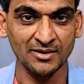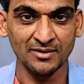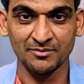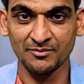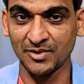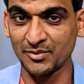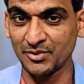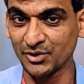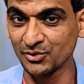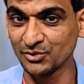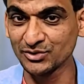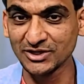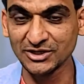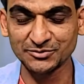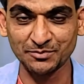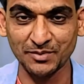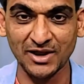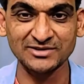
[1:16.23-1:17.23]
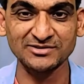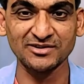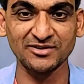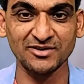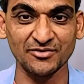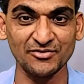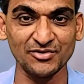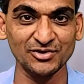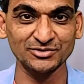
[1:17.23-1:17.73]
maybe do these press
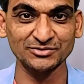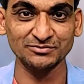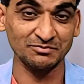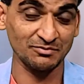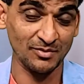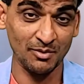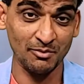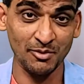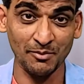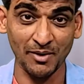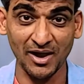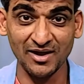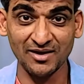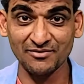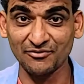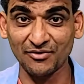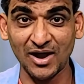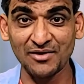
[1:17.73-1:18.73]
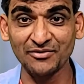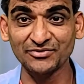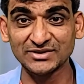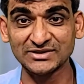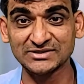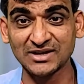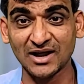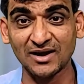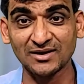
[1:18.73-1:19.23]
interviews. Maybe my wife
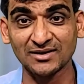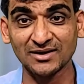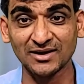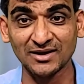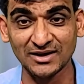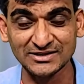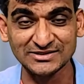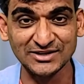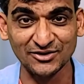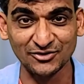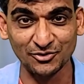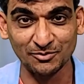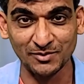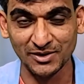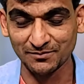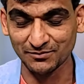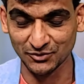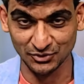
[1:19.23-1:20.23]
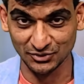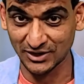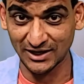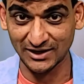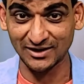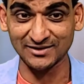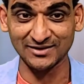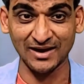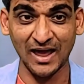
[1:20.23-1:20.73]
start listening to me, though that
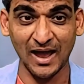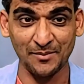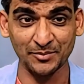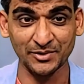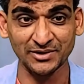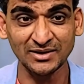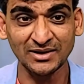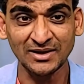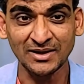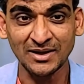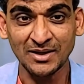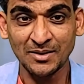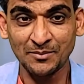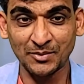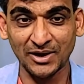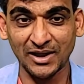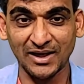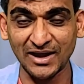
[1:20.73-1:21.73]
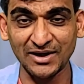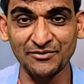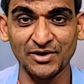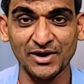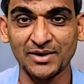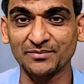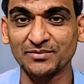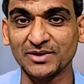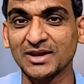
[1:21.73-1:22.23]
doesn't happen. But
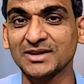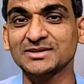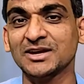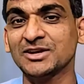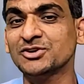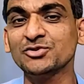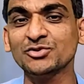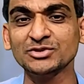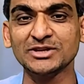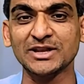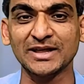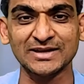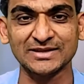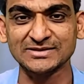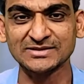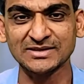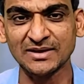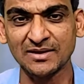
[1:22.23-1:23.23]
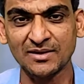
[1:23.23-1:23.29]
anyway, there is a huge list.